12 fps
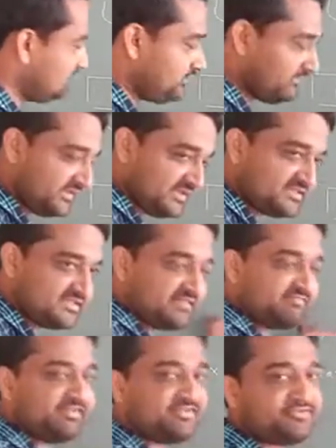metal
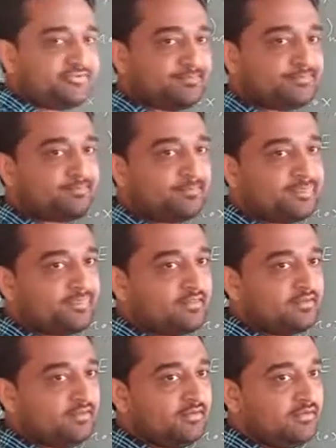surface,
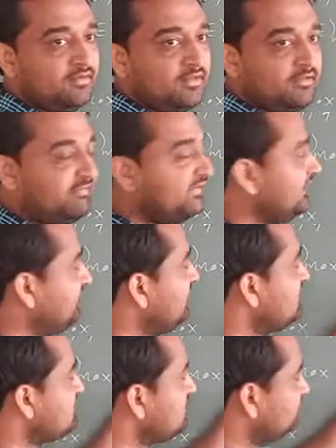when the
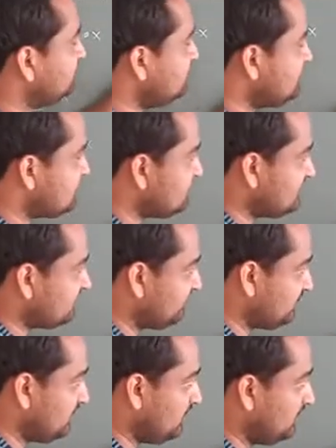energy of the incident
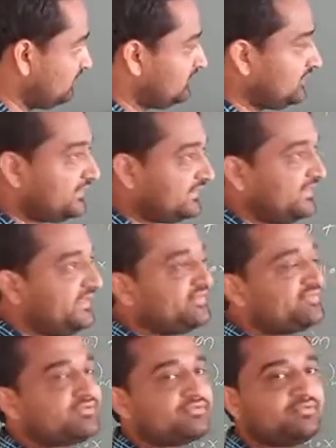photon is
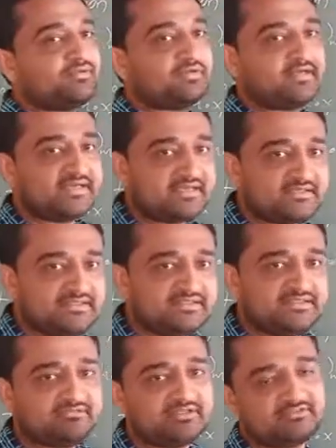greater than
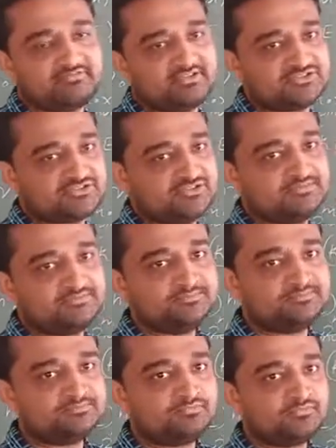the work
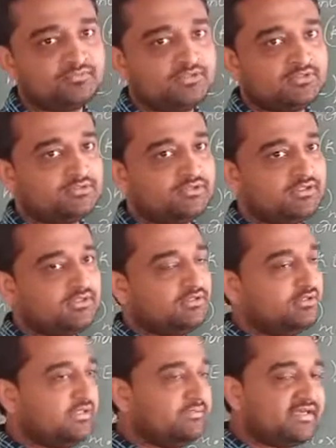function,
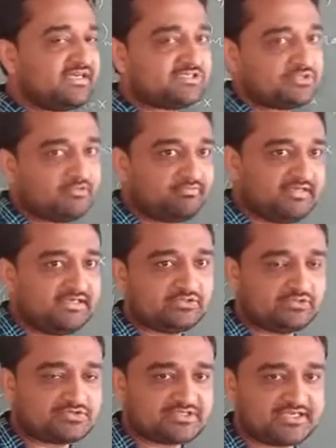the liberation of
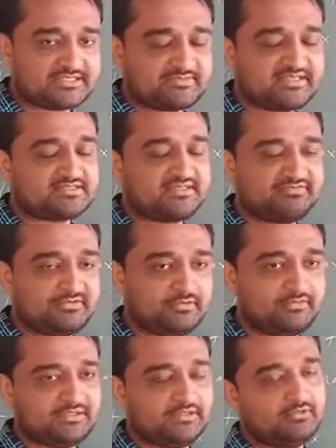electrons takes place, the
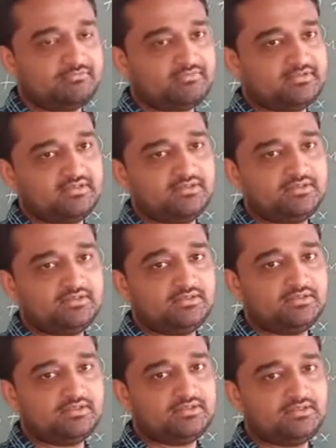phenomenon
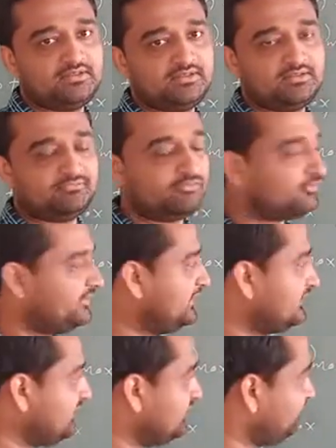of
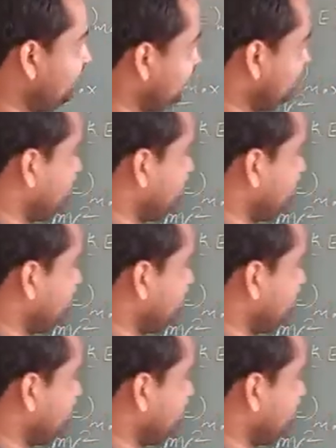photoelectric effect